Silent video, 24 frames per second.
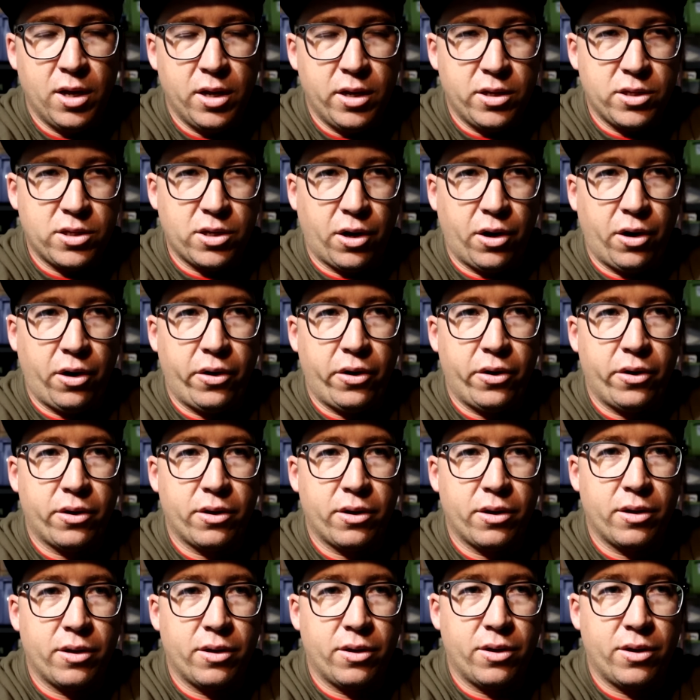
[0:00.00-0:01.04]
So,
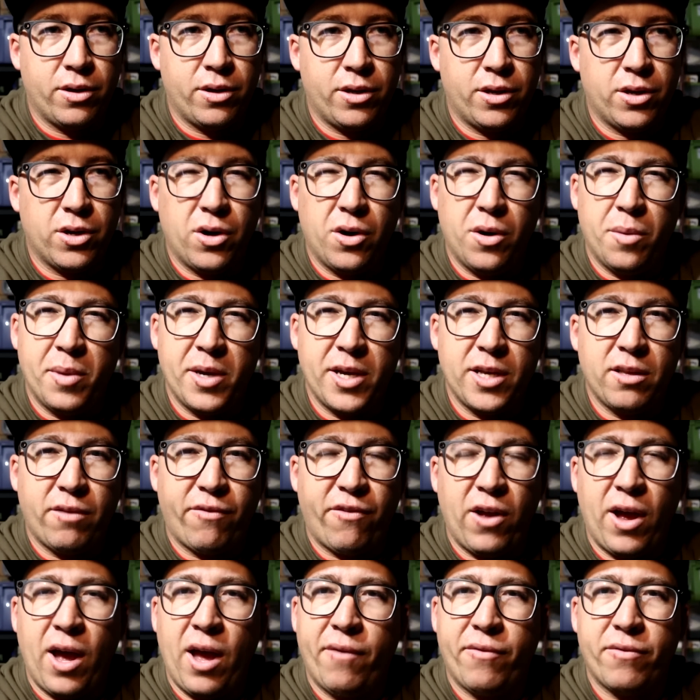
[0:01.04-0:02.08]
you know what I mean?
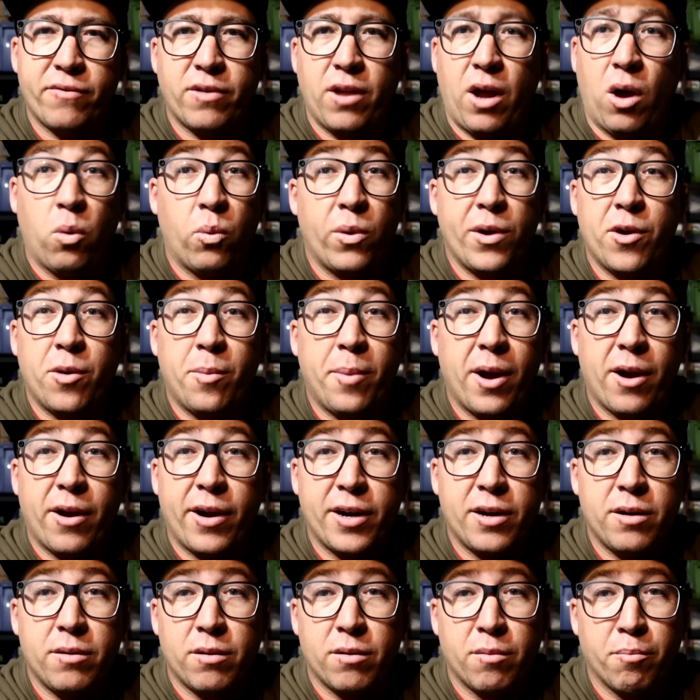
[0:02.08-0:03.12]
To have a wheel
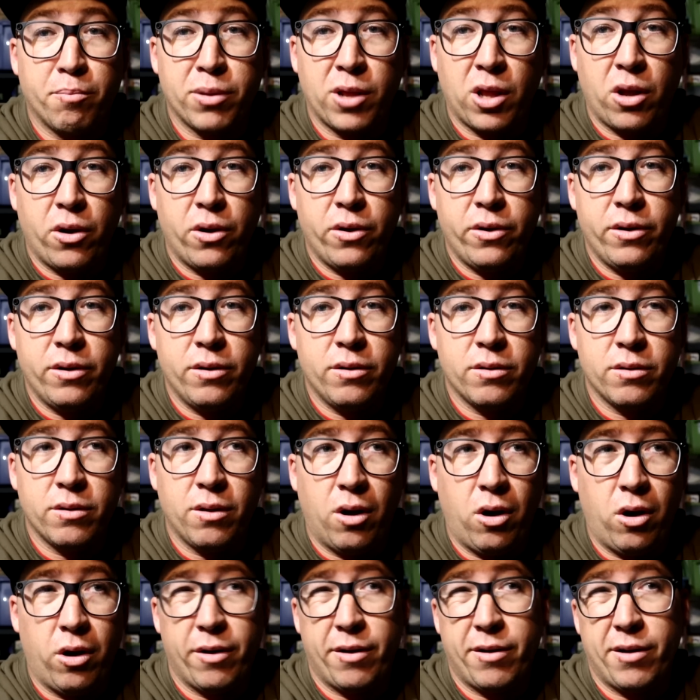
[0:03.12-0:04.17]
bearing blow
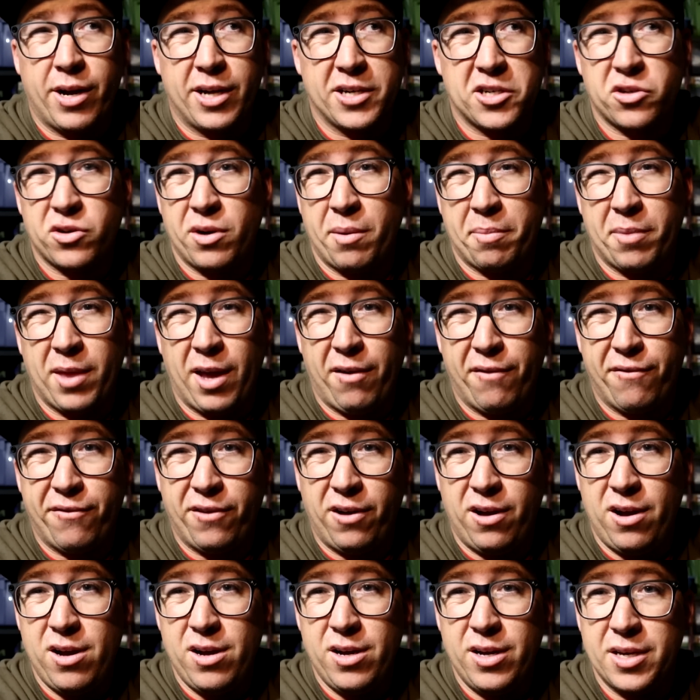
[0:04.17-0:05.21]
on a trip that
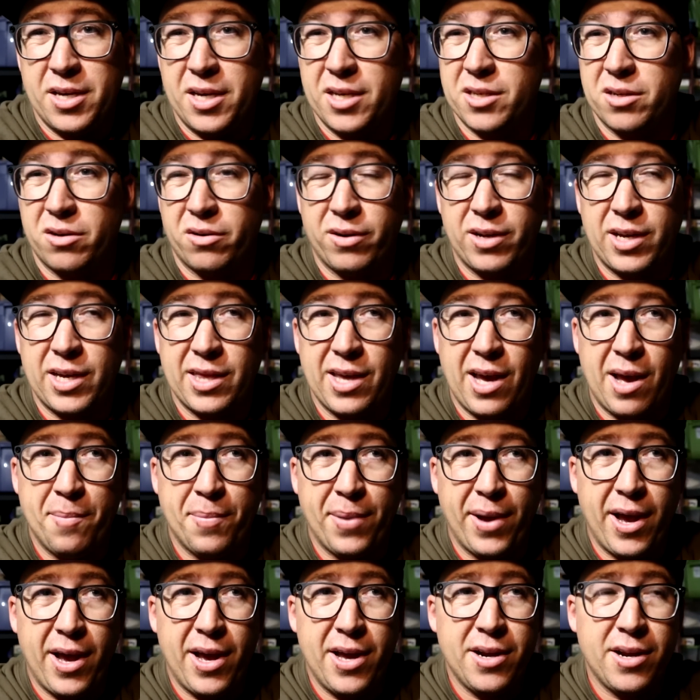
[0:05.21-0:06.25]
far isn't really that
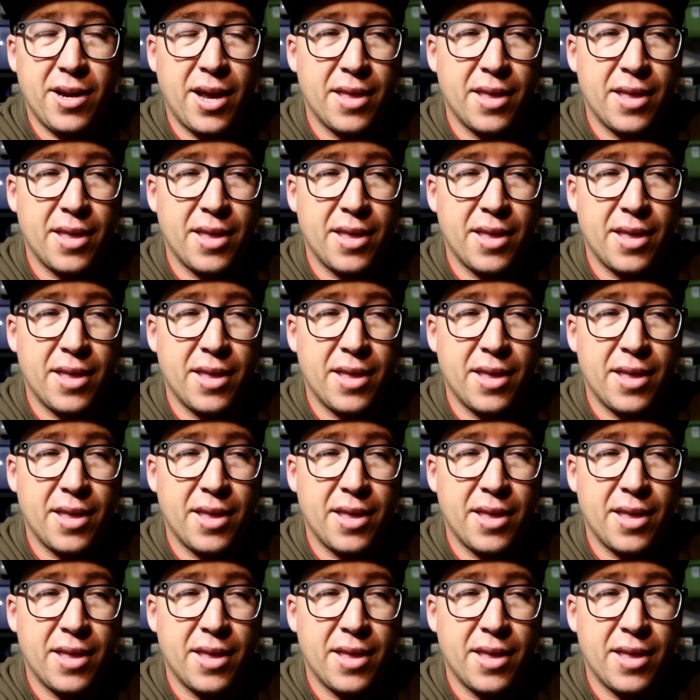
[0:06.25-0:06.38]
bad.